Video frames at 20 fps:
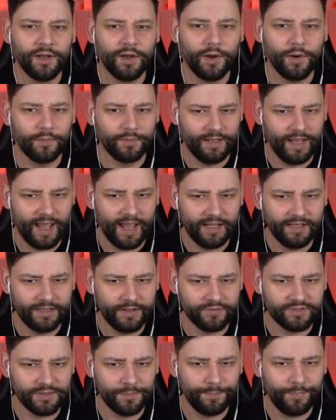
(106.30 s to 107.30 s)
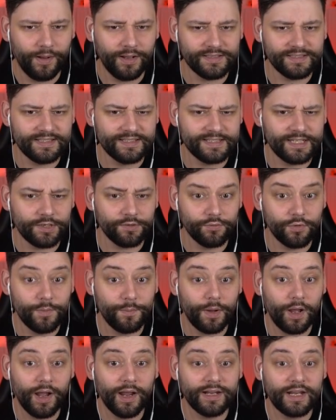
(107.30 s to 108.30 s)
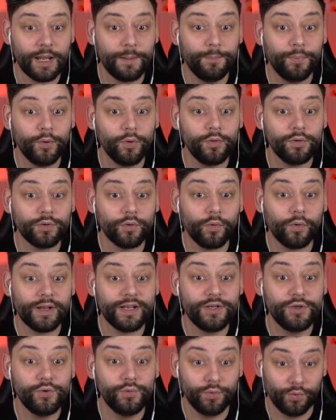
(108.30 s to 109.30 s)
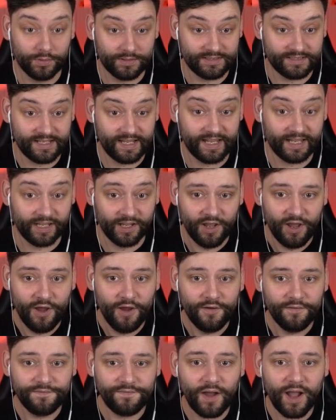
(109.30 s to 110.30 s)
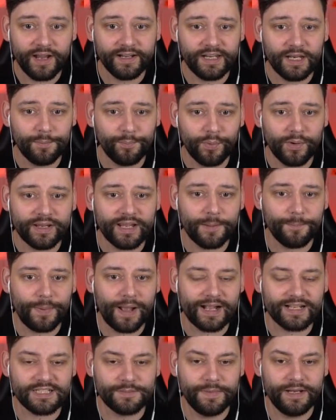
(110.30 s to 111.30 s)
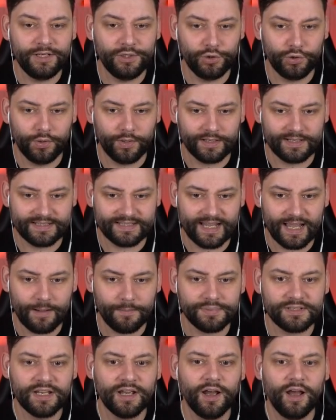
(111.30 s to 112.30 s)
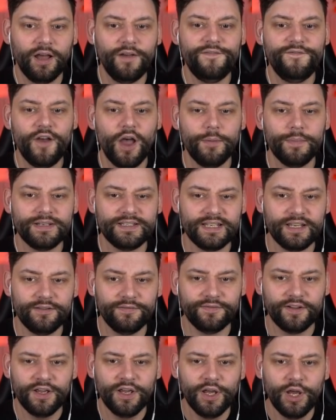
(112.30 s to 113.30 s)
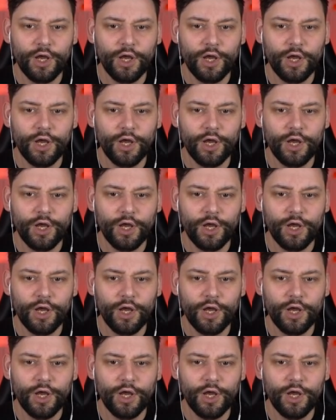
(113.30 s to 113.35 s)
Okay, there is a box in the secret room behind a blue door in New York City. Find it, bring it back to me. Do you accept? Affirmative.